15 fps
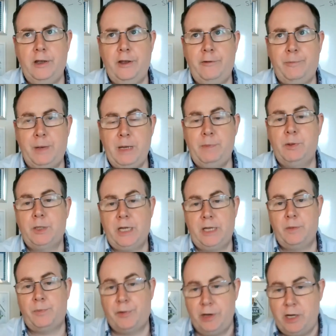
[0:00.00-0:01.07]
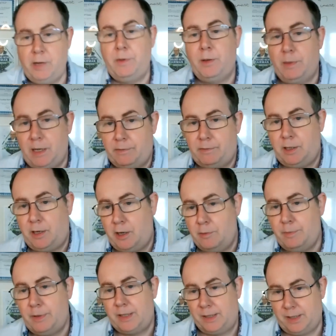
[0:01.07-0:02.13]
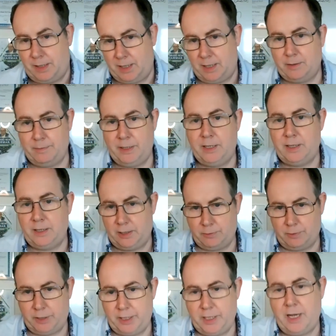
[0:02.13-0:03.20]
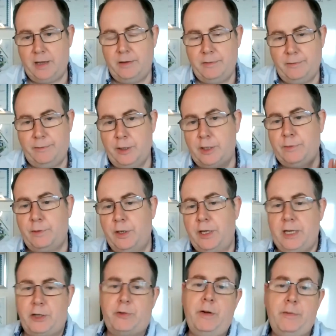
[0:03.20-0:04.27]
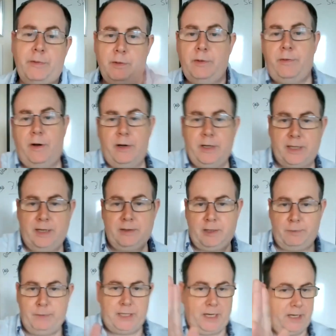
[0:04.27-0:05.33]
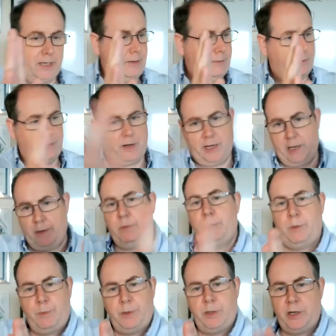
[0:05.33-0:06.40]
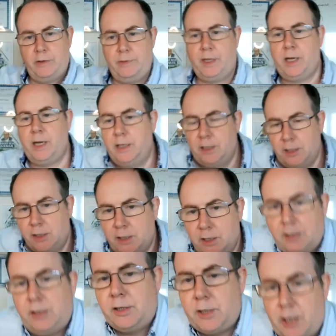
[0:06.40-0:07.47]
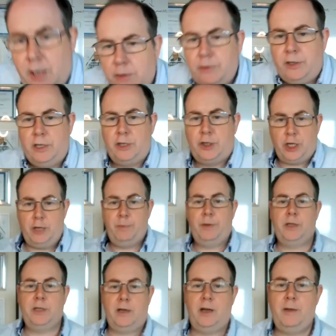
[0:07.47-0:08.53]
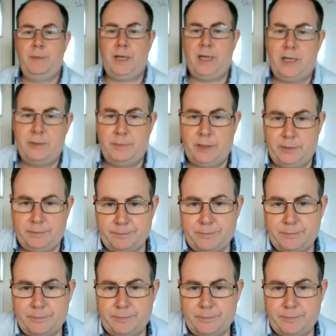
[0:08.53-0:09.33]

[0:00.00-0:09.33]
If people take the premium level at Home Business Academy, this is what you get. First of all, you get straightforward Forex now. So we're taking it from IM when we put it over there. So you're cheaper than IM Academy.